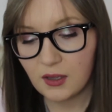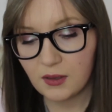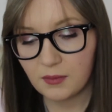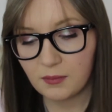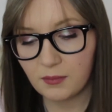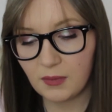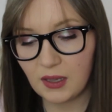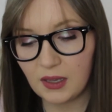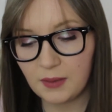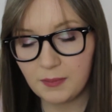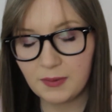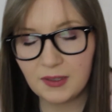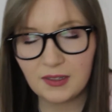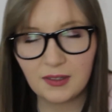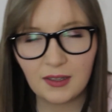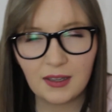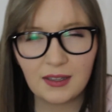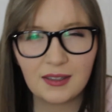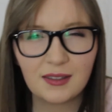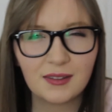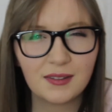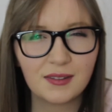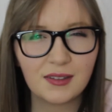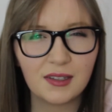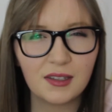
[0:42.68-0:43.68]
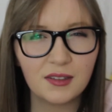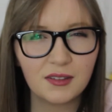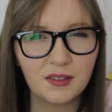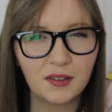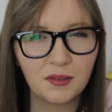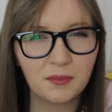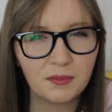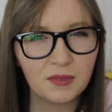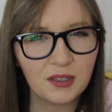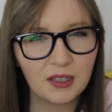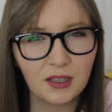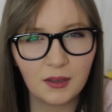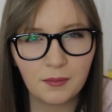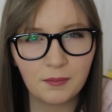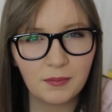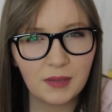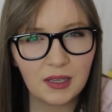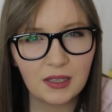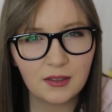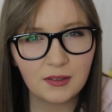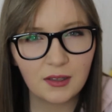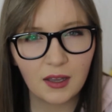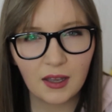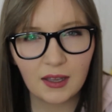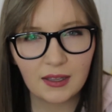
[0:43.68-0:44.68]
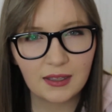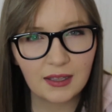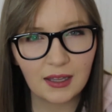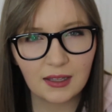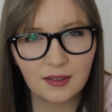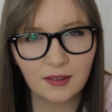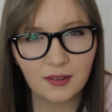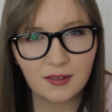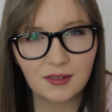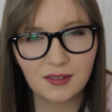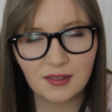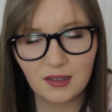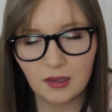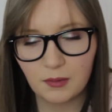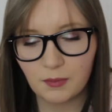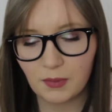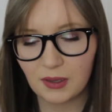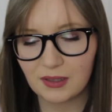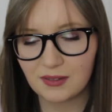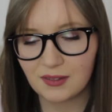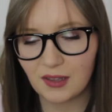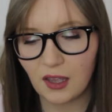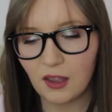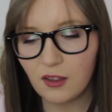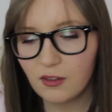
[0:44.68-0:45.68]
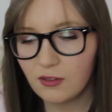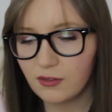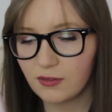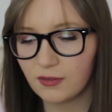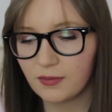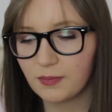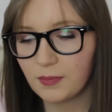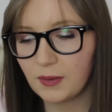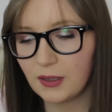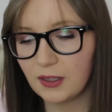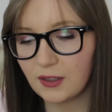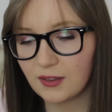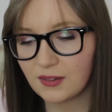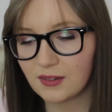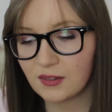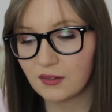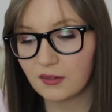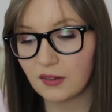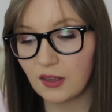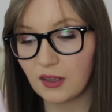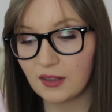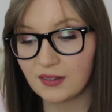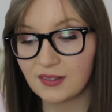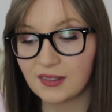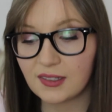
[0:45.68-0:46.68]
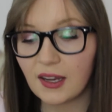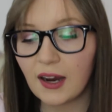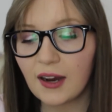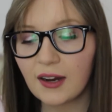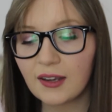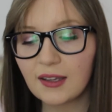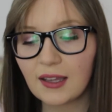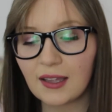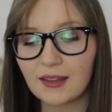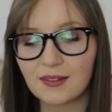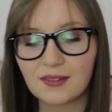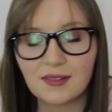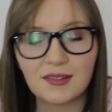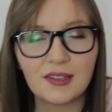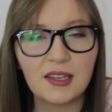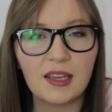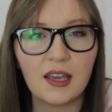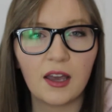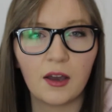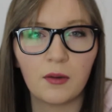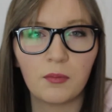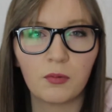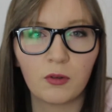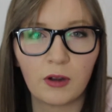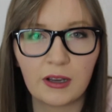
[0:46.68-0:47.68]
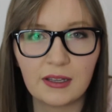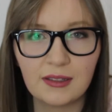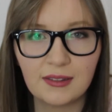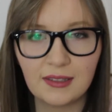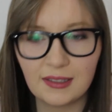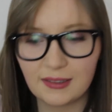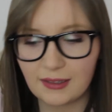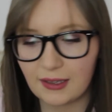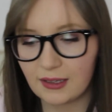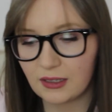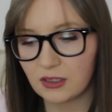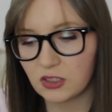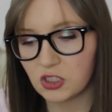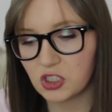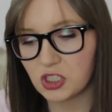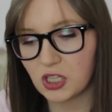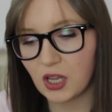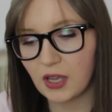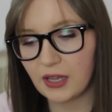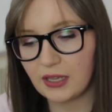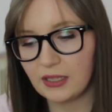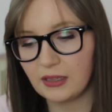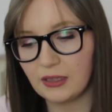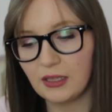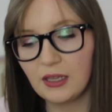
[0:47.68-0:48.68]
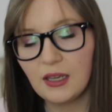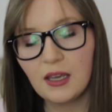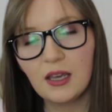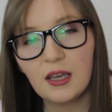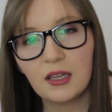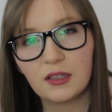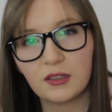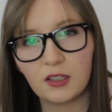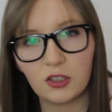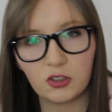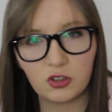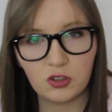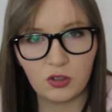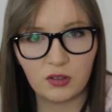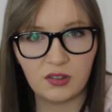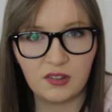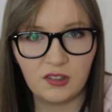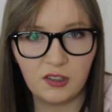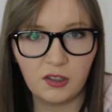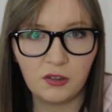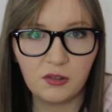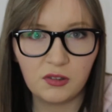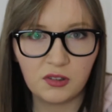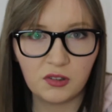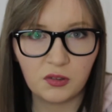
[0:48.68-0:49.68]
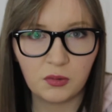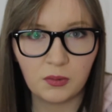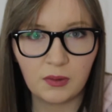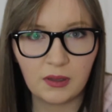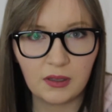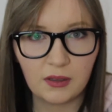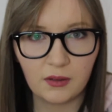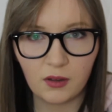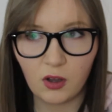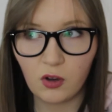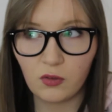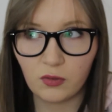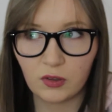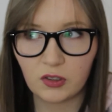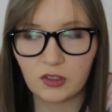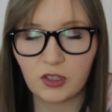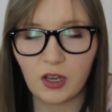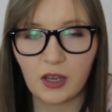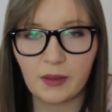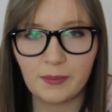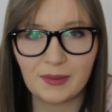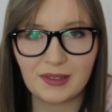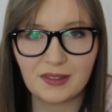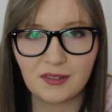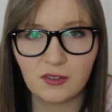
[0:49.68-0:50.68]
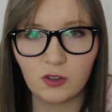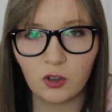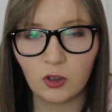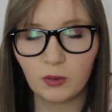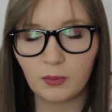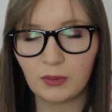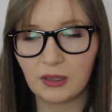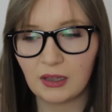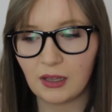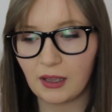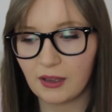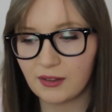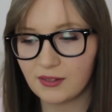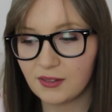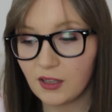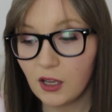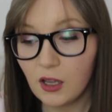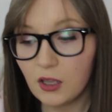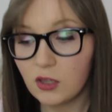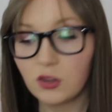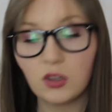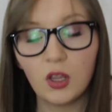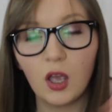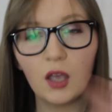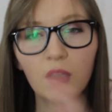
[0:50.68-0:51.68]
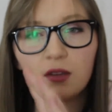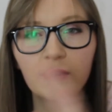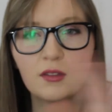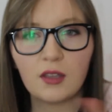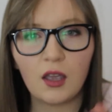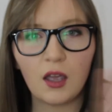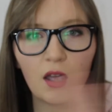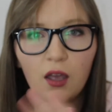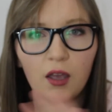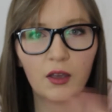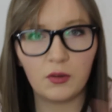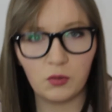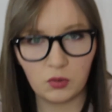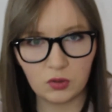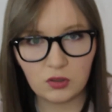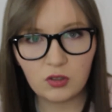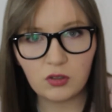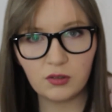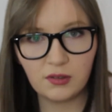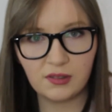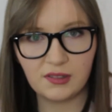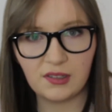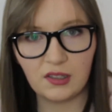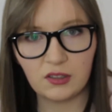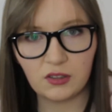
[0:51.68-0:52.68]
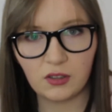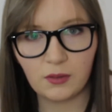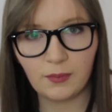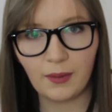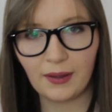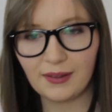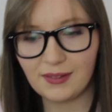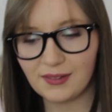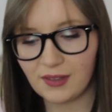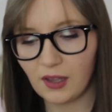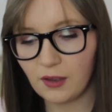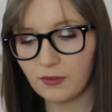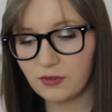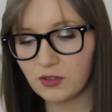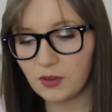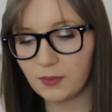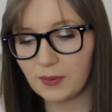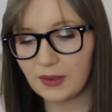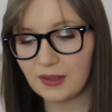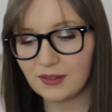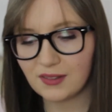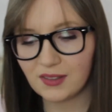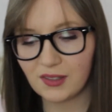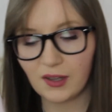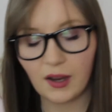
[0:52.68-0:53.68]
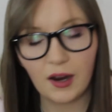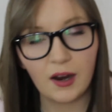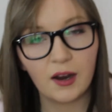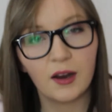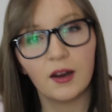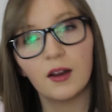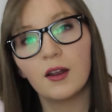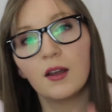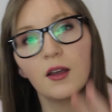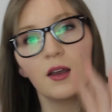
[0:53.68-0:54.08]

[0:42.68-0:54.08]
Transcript: Maybe they can see something in me that I cannot see myself, because a star can't see how brightly they can shine. They're just used to it. Over time it's normalised. Not that I would consider myself to be a star.